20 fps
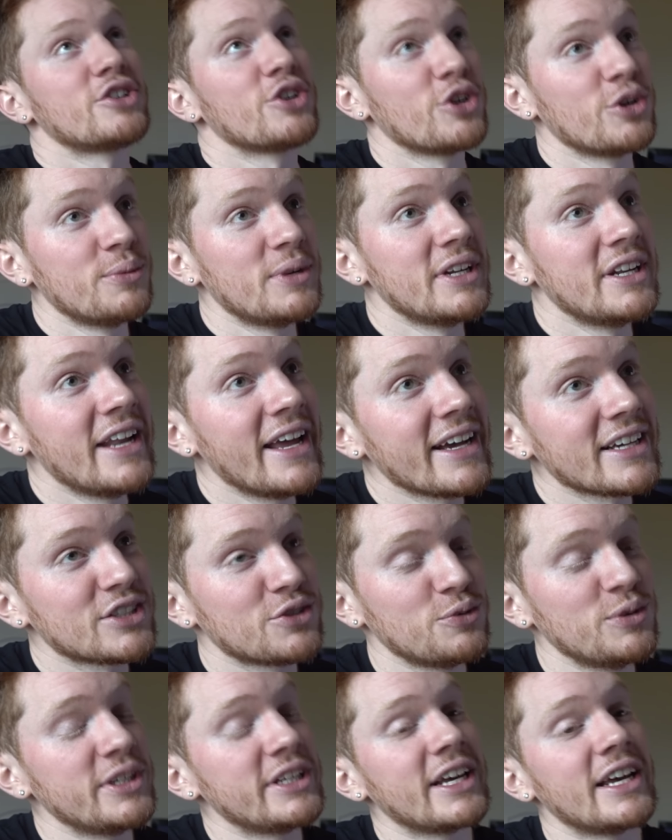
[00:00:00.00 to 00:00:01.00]
tournament
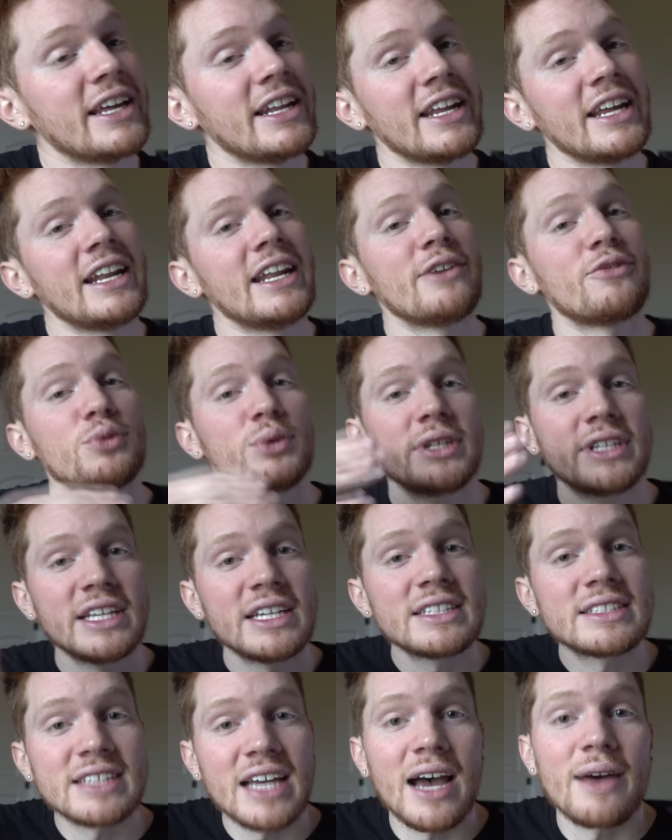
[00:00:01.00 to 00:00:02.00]
next weekend, and if we
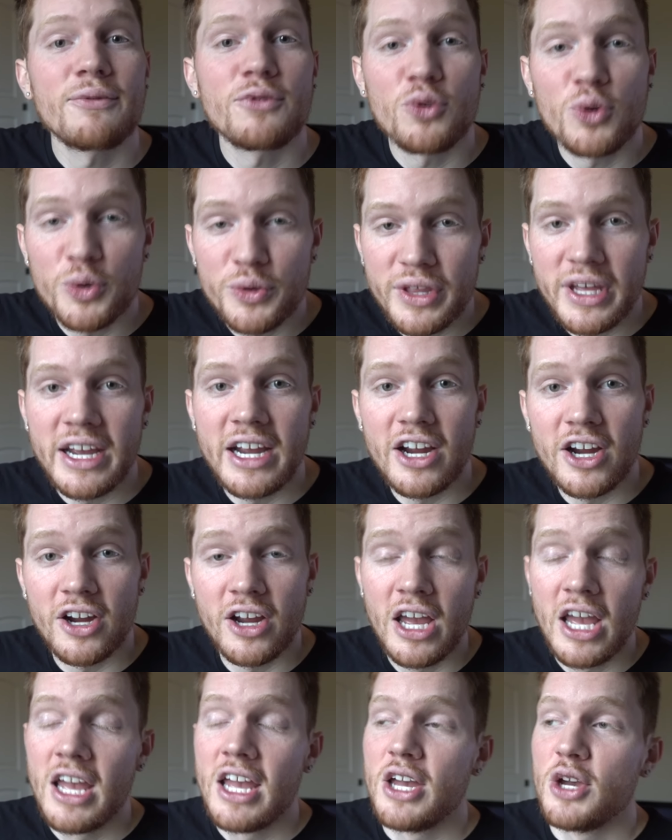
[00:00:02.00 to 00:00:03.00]
get top 4 there,